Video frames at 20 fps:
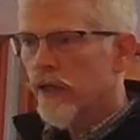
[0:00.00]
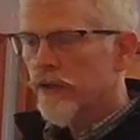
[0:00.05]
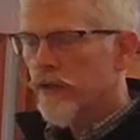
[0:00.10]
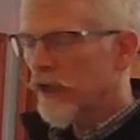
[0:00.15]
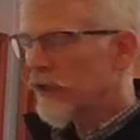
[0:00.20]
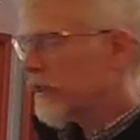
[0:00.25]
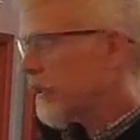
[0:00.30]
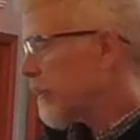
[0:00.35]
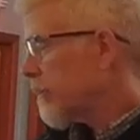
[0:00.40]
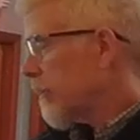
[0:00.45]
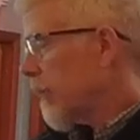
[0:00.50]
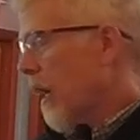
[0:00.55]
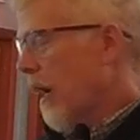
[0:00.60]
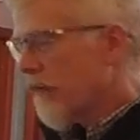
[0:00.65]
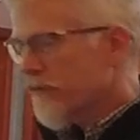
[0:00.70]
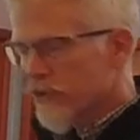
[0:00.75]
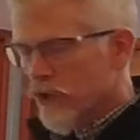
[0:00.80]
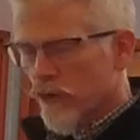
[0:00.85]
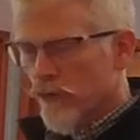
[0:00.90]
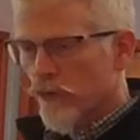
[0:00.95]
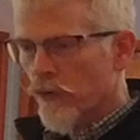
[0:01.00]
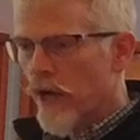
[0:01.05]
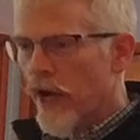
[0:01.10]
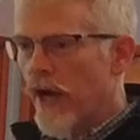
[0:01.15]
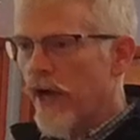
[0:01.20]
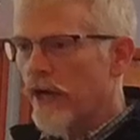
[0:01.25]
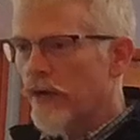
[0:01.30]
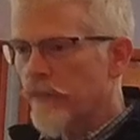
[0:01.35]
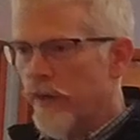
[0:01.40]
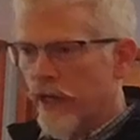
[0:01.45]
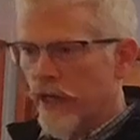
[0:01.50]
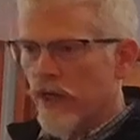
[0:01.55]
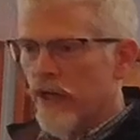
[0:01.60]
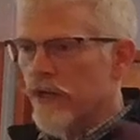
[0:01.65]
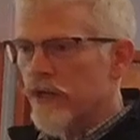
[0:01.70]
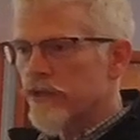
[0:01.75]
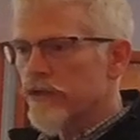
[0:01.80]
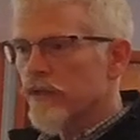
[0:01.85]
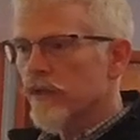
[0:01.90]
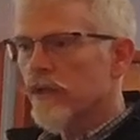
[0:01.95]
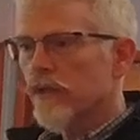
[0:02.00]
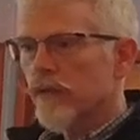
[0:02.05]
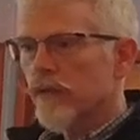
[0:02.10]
Their just lives are wrecked because